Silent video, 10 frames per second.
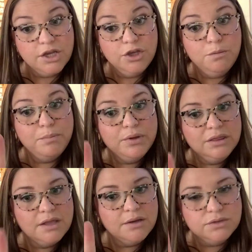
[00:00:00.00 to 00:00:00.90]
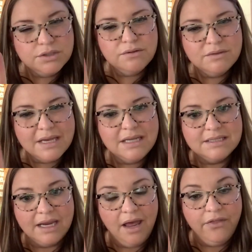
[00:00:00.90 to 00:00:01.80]
You put those two things
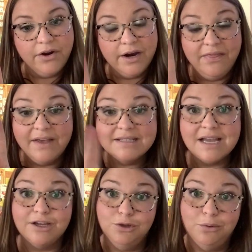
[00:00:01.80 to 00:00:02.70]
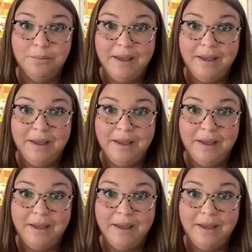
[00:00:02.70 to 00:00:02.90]
together and that's how you were